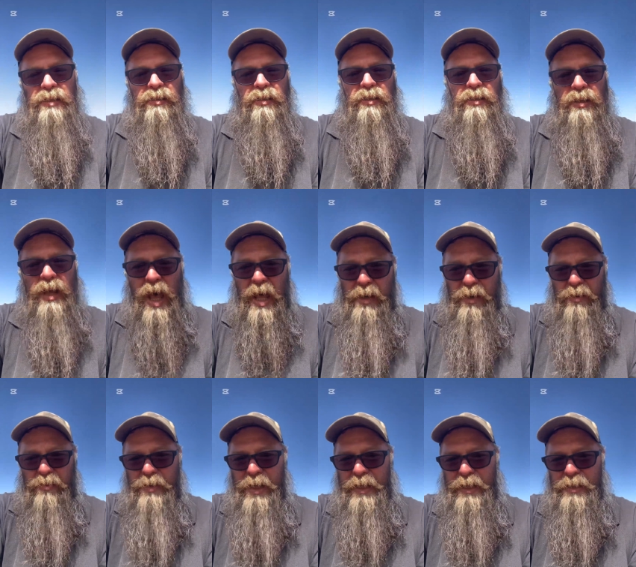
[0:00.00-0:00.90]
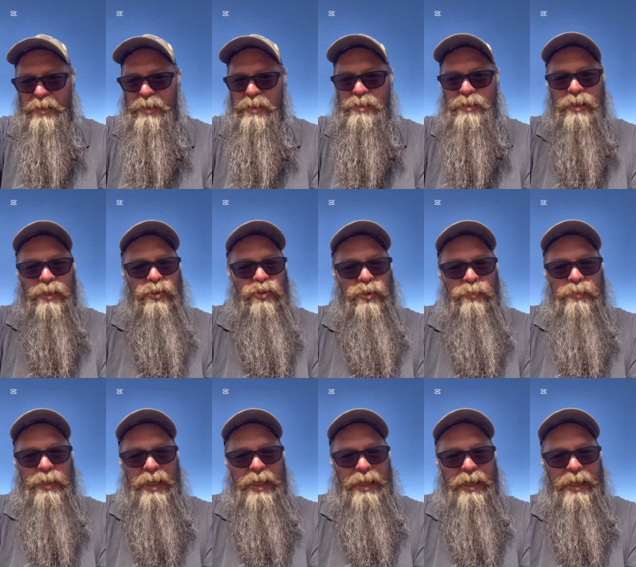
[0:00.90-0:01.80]
on it, and I reckon this thing should
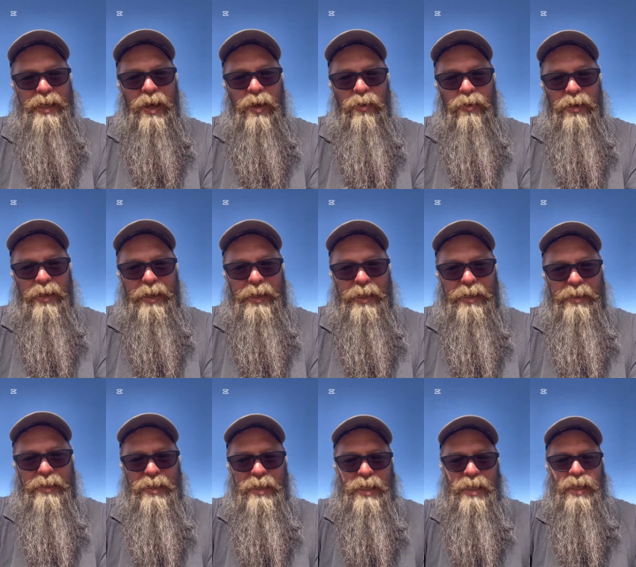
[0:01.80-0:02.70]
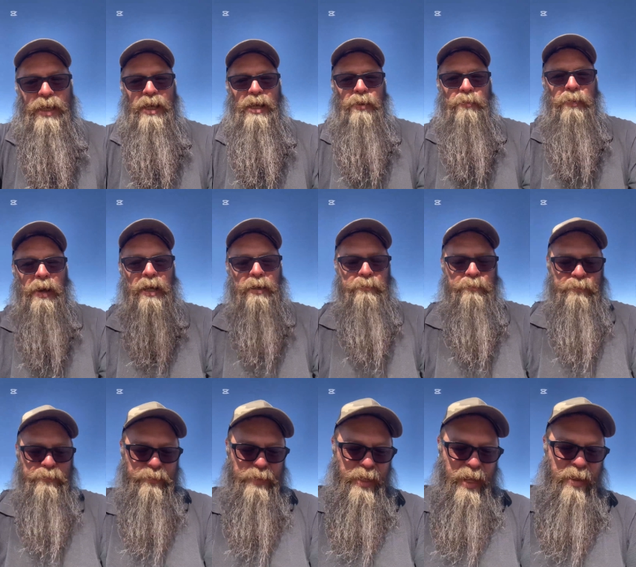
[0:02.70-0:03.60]
be a goer again. But
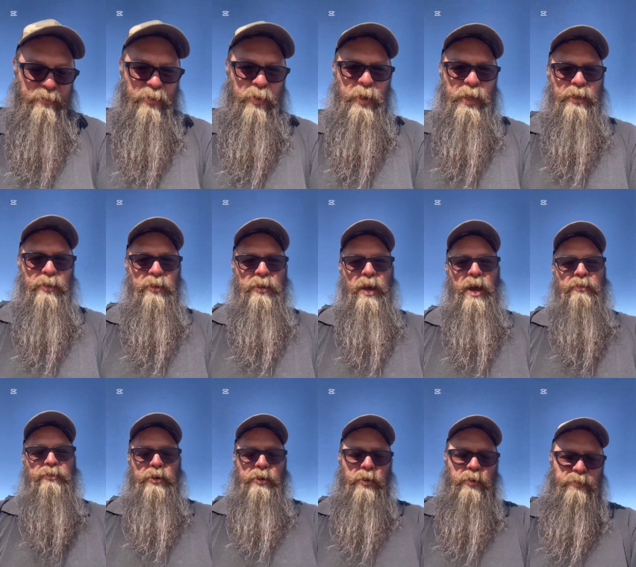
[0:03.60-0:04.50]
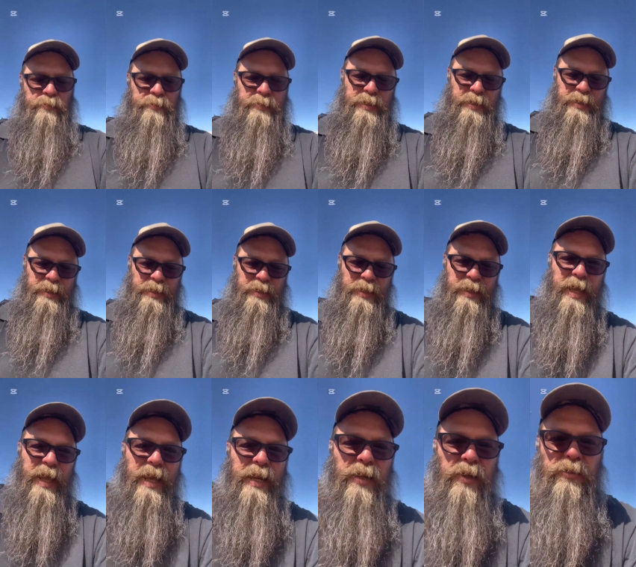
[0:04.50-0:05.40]
have a quick look over it all,
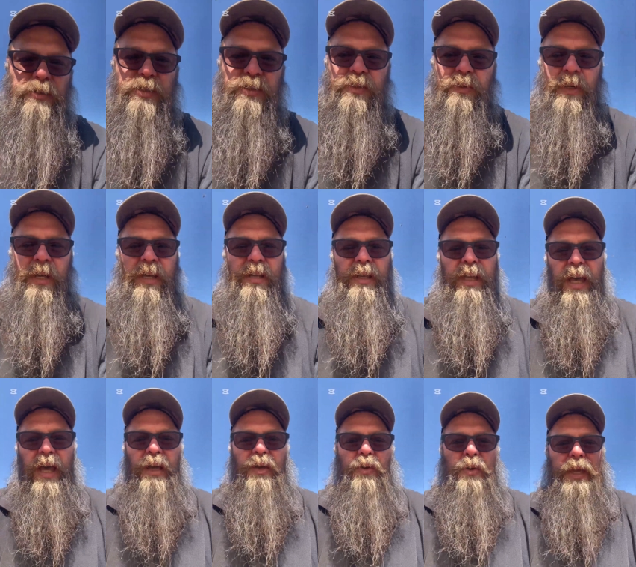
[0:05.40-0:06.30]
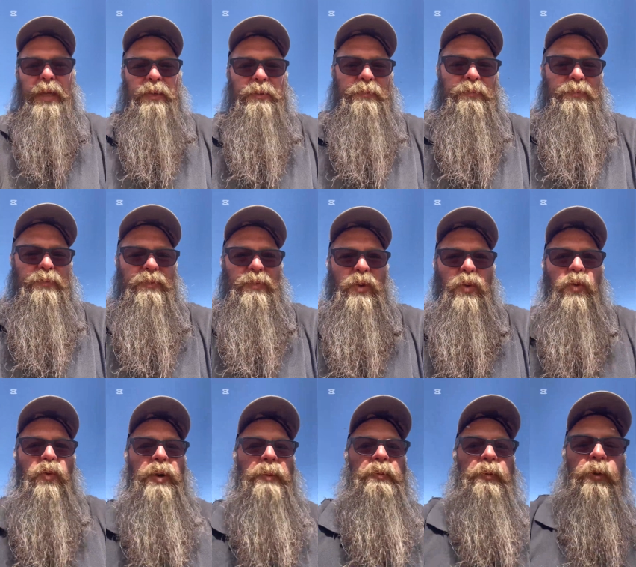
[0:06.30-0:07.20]
and I'll just do a quick
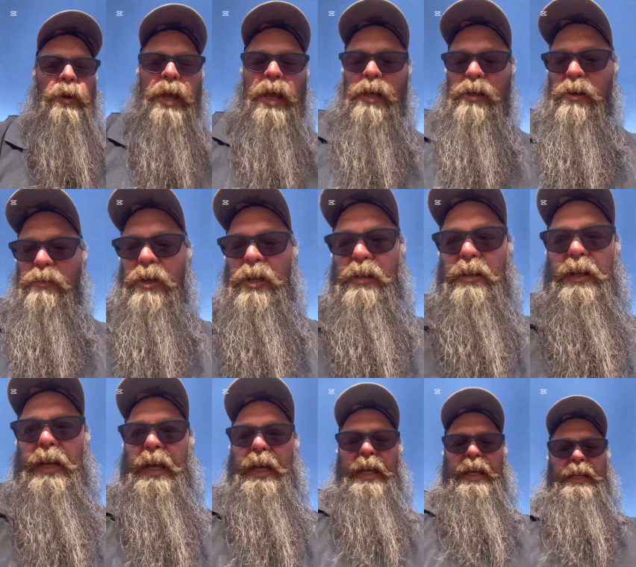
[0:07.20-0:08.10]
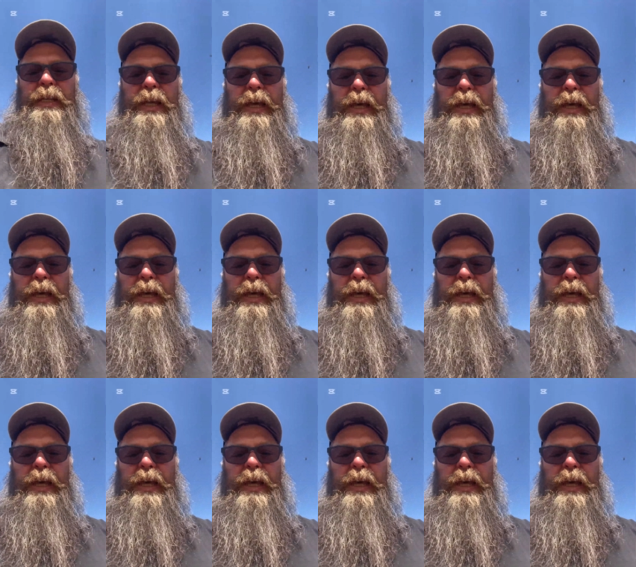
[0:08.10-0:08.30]
whip around of it, and